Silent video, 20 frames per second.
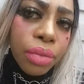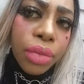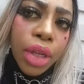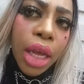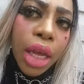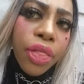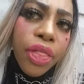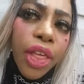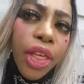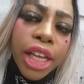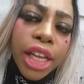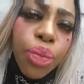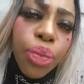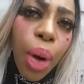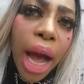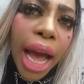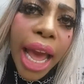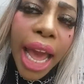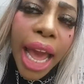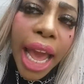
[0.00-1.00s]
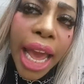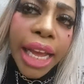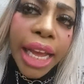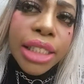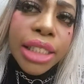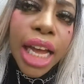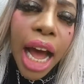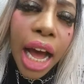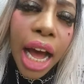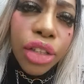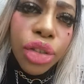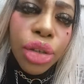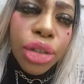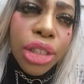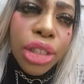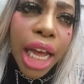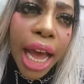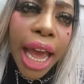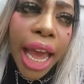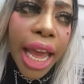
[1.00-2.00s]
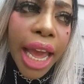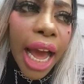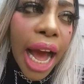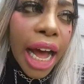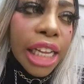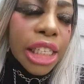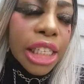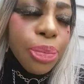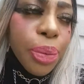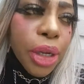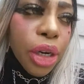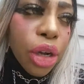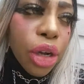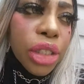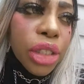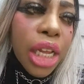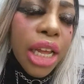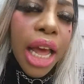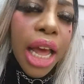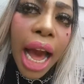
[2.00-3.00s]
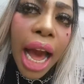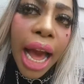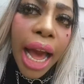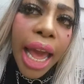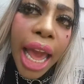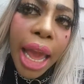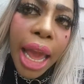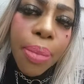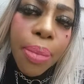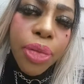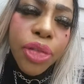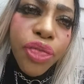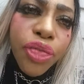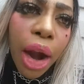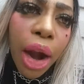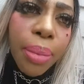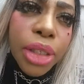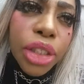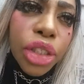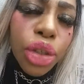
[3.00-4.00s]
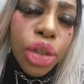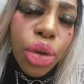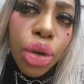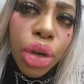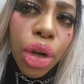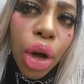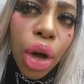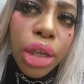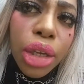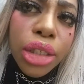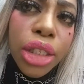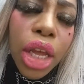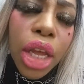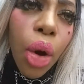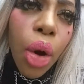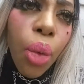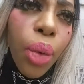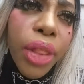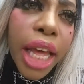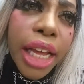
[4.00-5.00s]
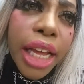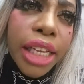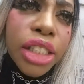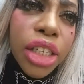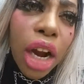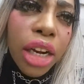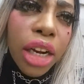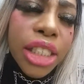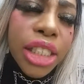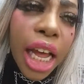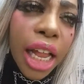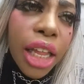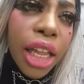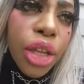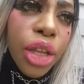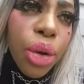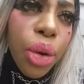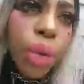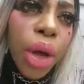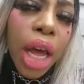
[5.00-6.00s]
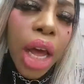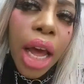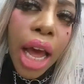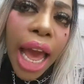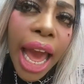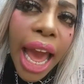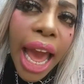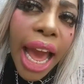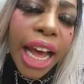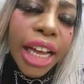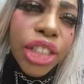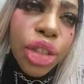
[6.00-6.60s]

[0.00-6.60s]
That's why I hate doctors, I hate hospitals, I hate pharmaceuticals. When they start telling you, ask your